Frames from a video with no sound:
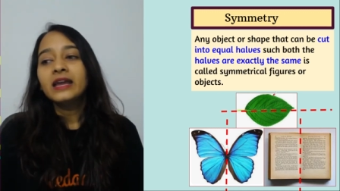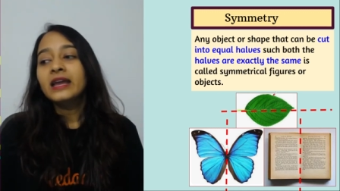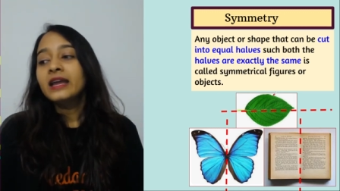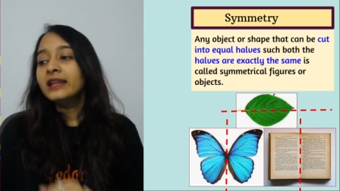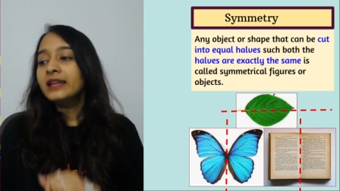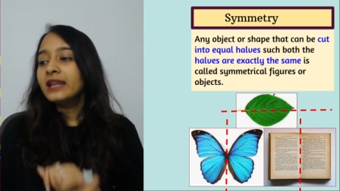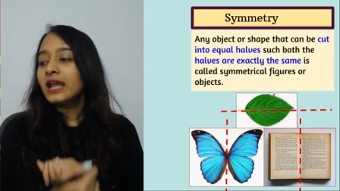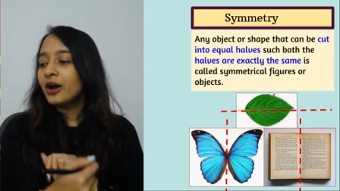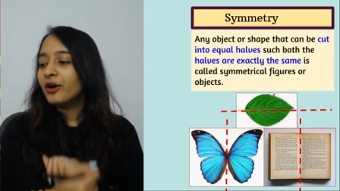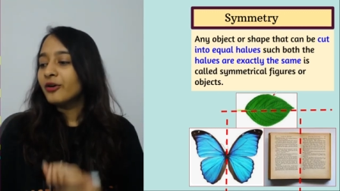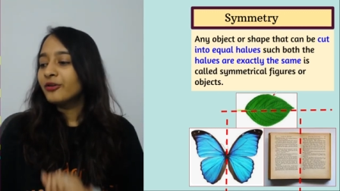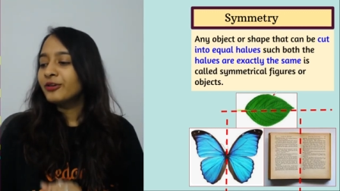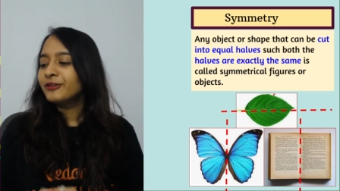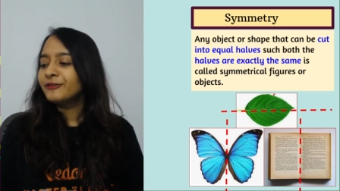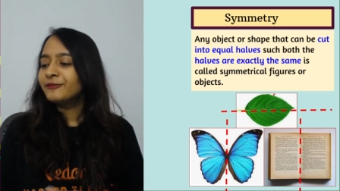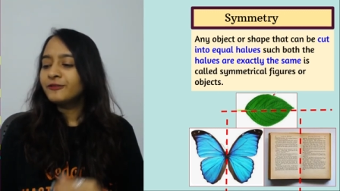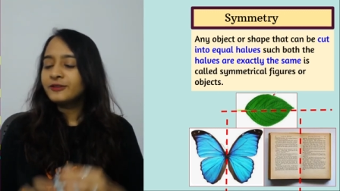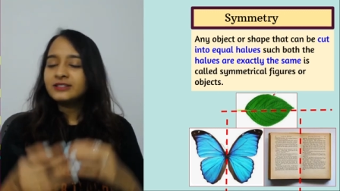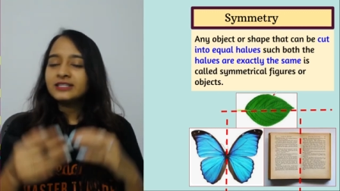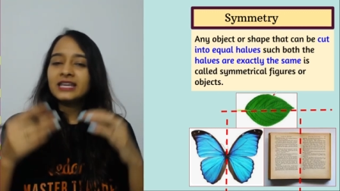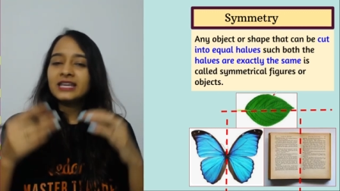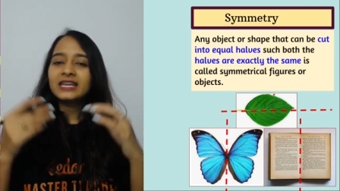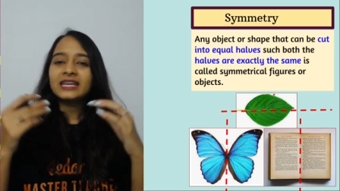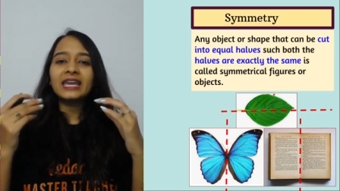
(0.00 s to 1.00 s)
Now, if you
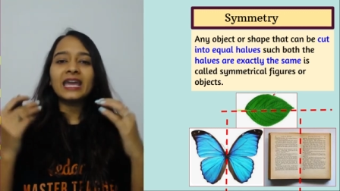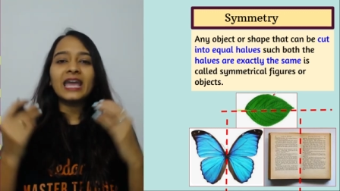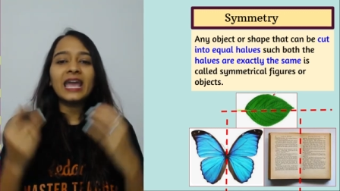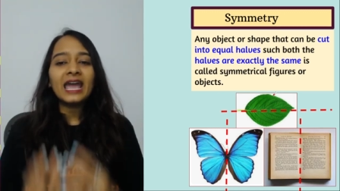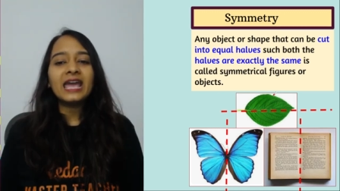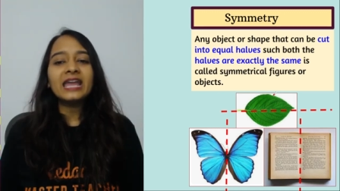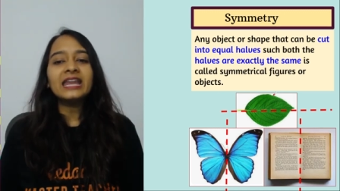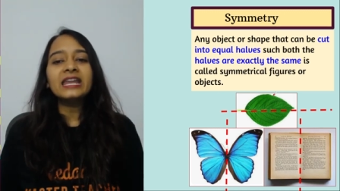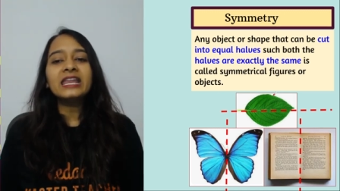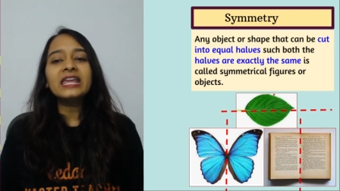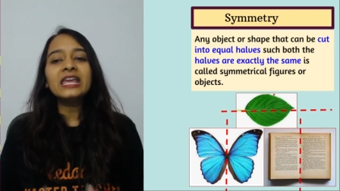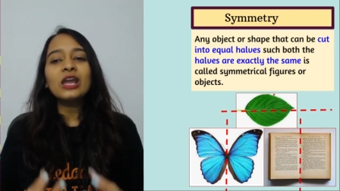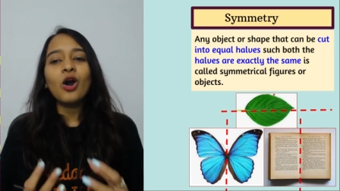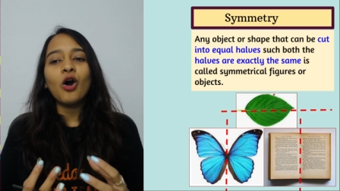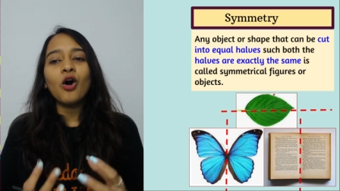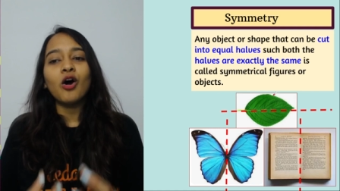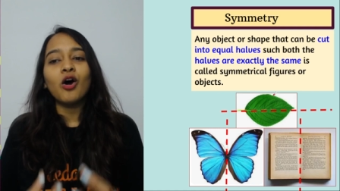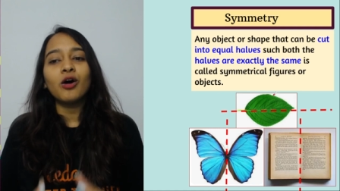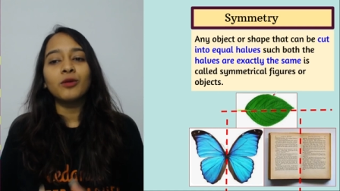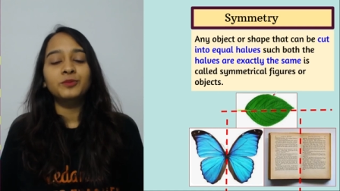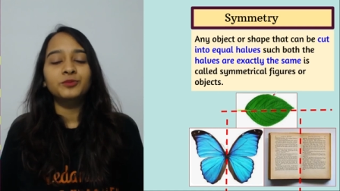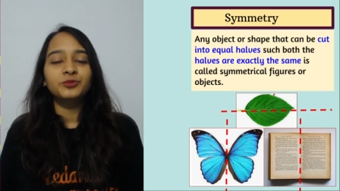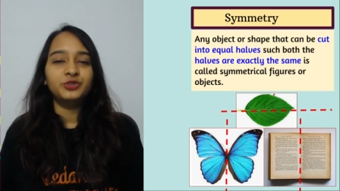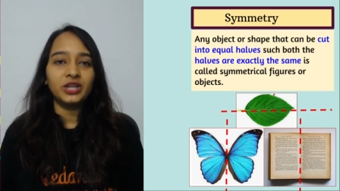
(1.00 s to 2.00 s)
take any
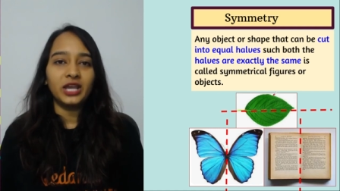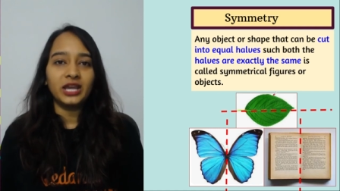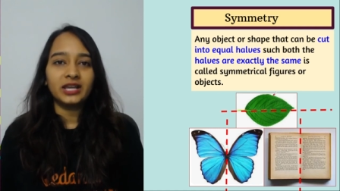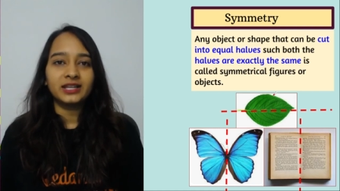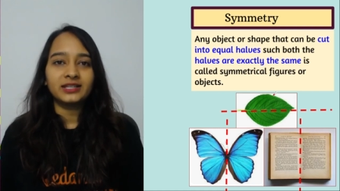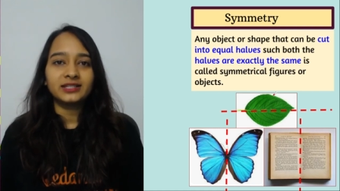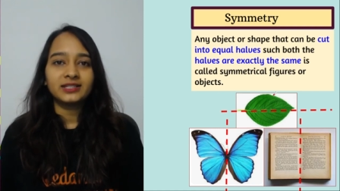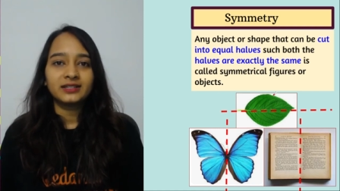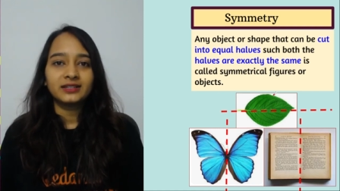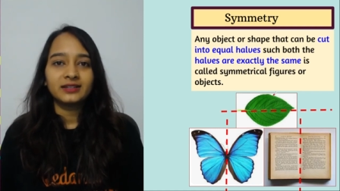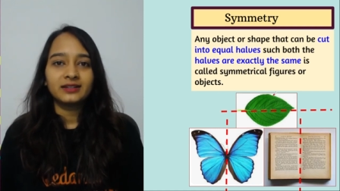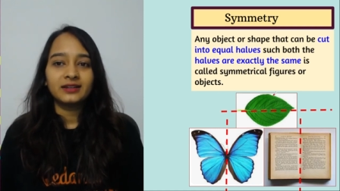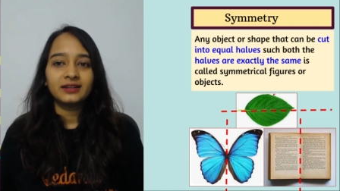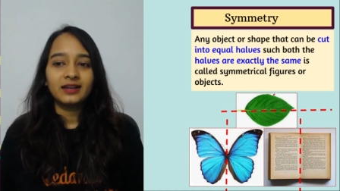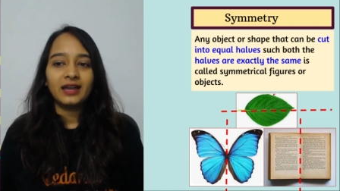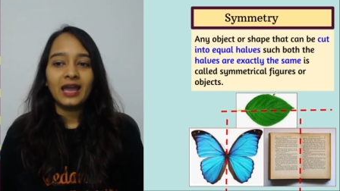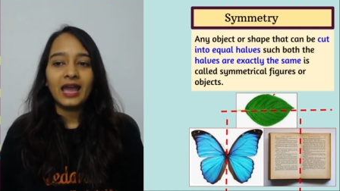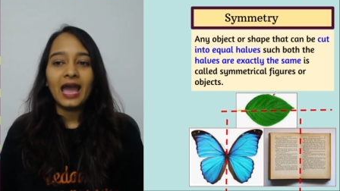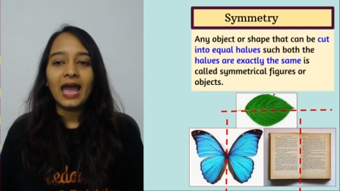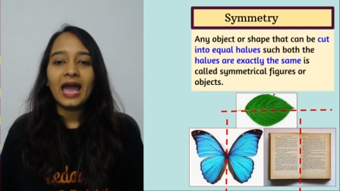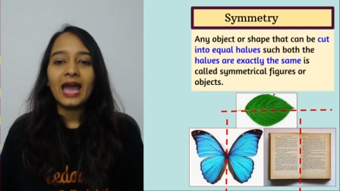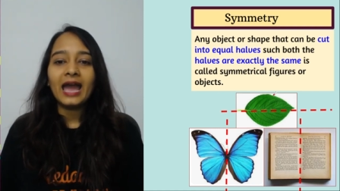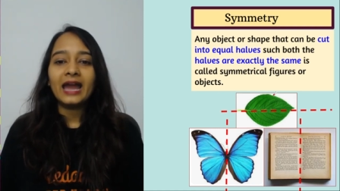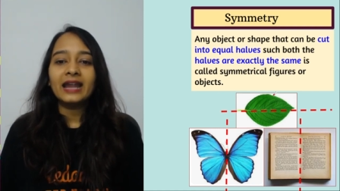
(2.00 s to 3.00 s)
object
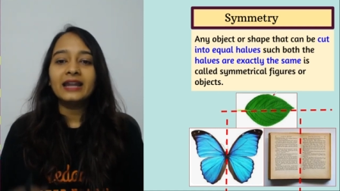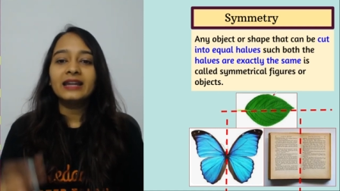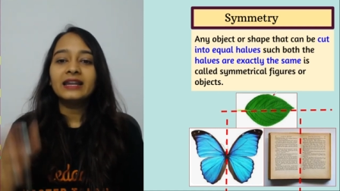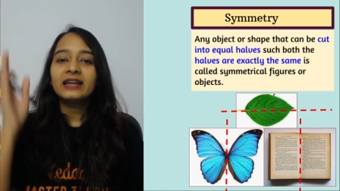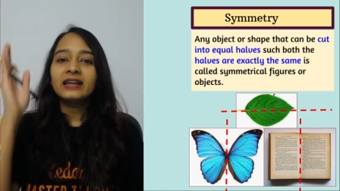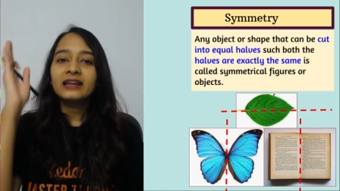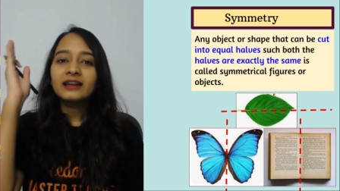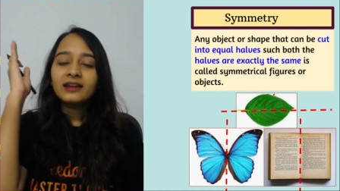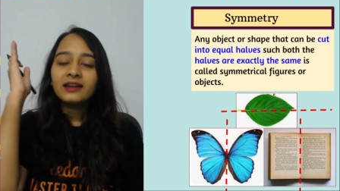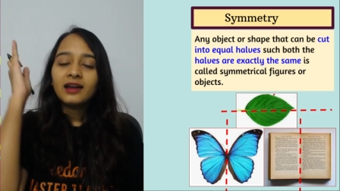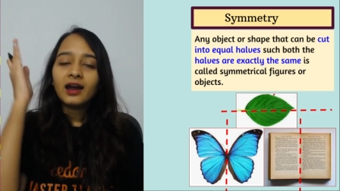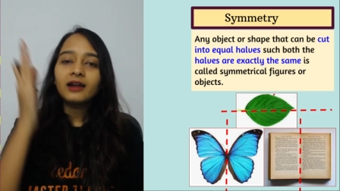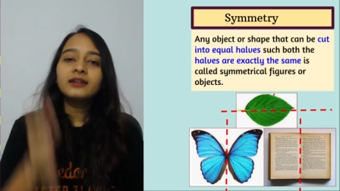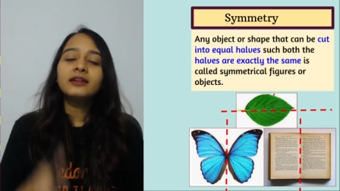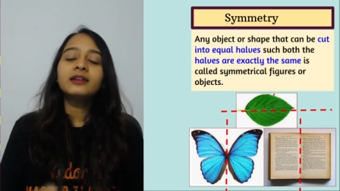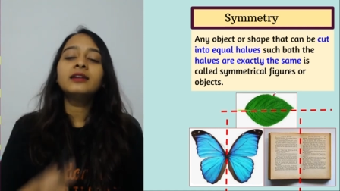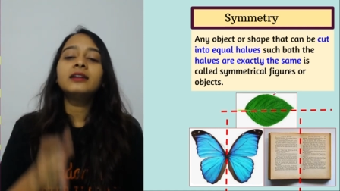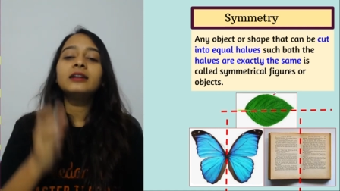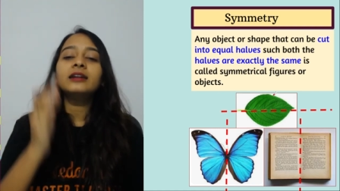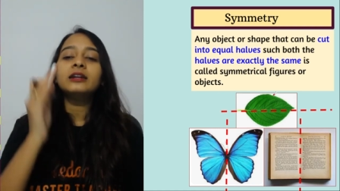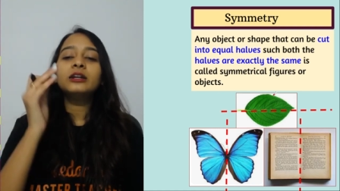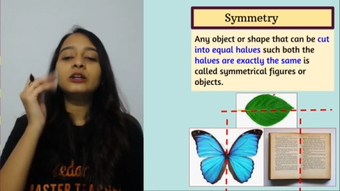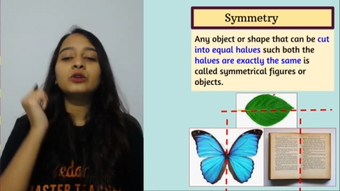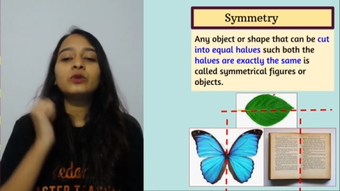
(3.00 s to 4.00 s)
and cut it
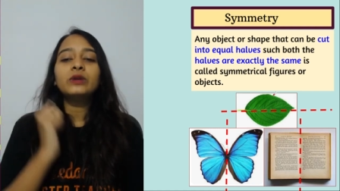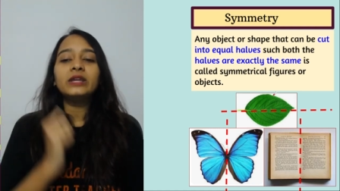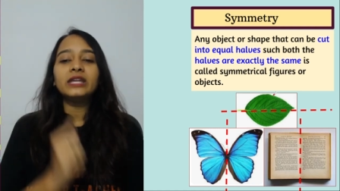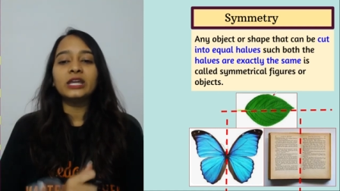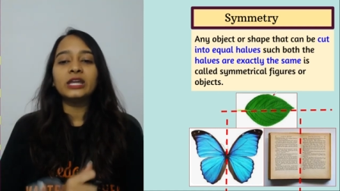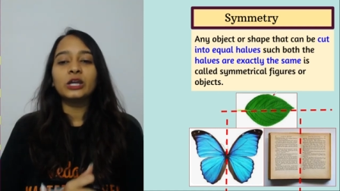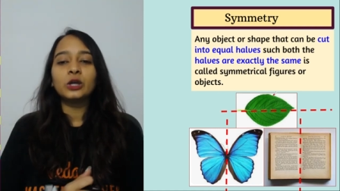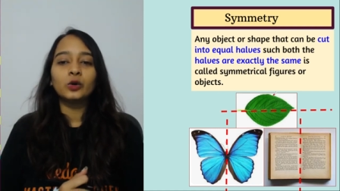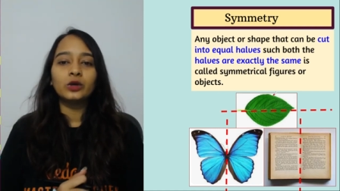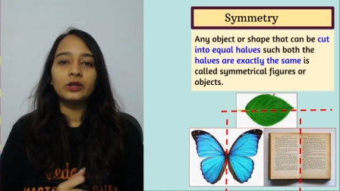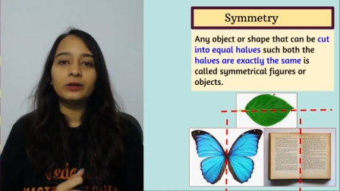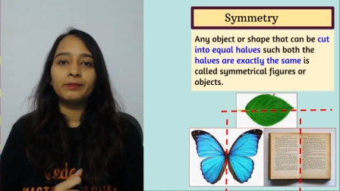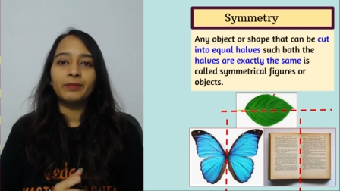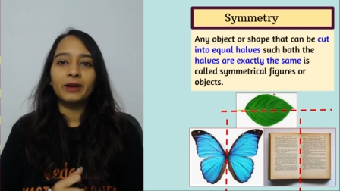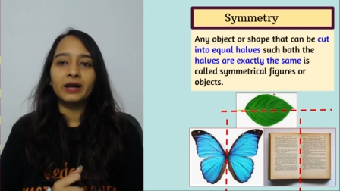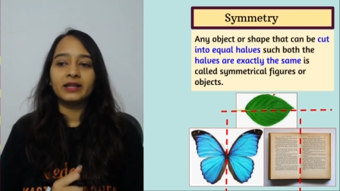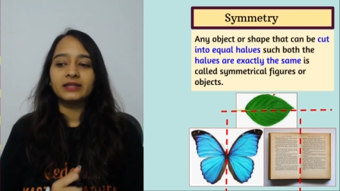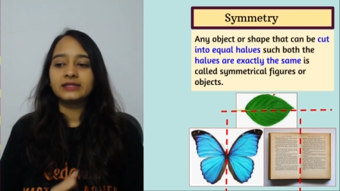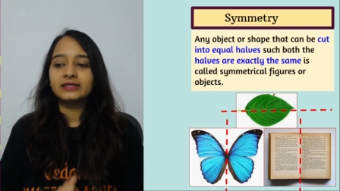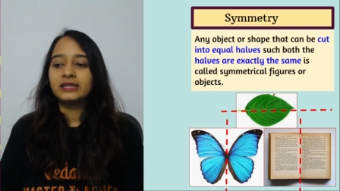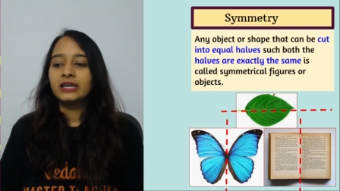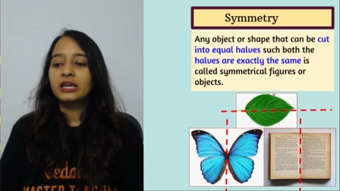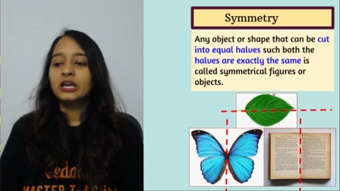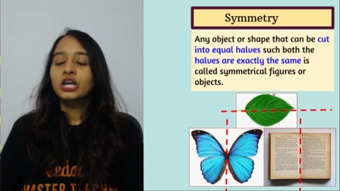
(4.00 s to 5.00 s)
into equal
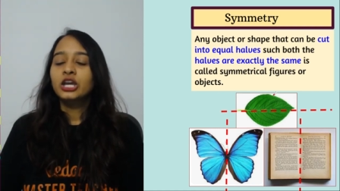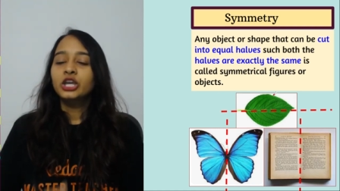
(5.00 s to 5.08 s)
parts,